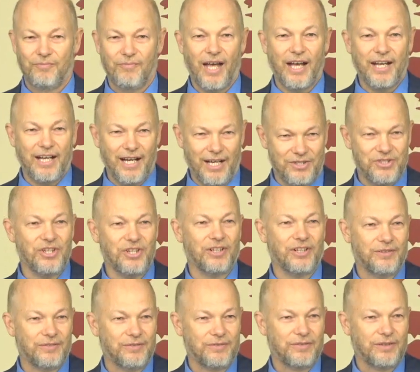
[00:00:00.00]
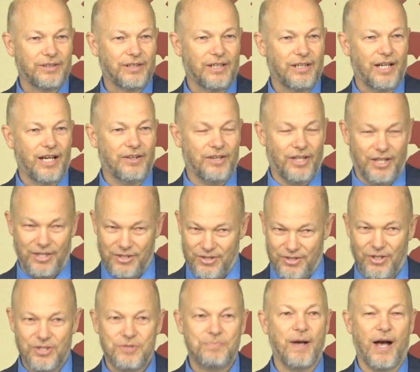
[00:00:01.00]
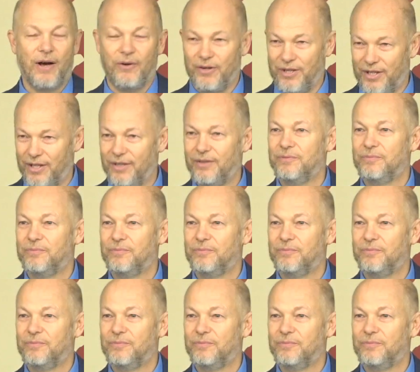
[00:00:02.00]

I got you. And then he starts pounding you.